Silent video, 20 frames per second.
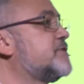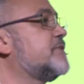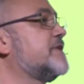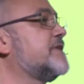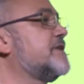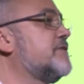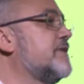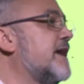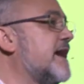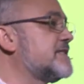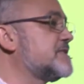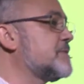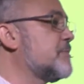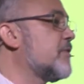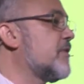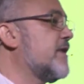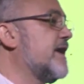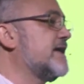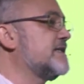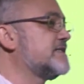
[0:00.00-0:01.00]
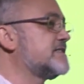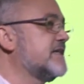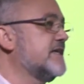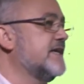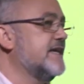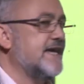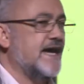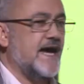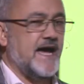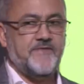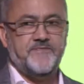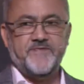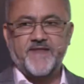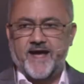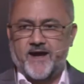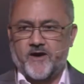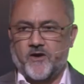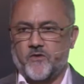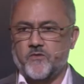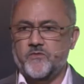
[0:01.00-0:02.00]
with you as a brand. And
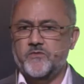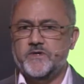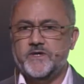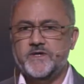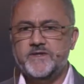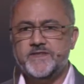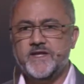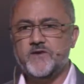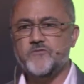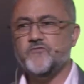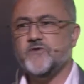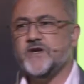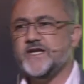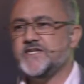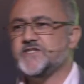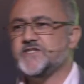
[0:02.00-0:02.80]
now they're really